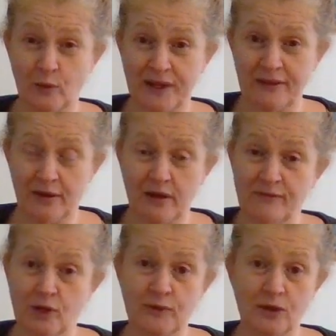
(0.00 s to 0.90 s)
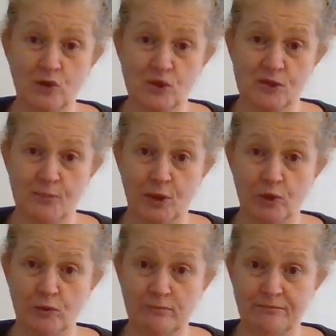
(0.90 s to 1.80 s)
with, I've only got a
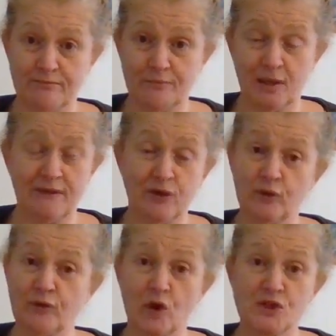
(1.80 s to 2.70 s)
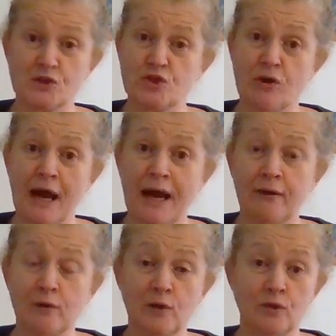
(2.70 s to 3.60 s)
spoon. But if you've got a
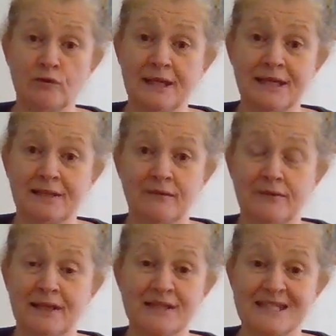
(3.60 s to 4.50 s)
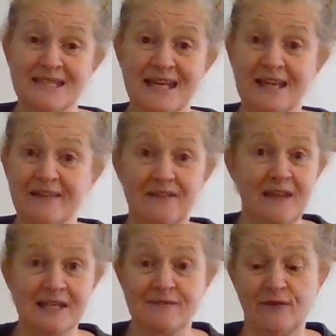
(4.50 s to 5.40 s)
trowel or a little thing to dig, then
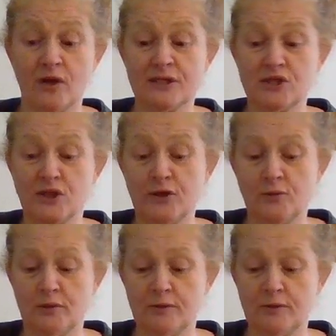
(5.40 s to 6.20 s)
that's fine too.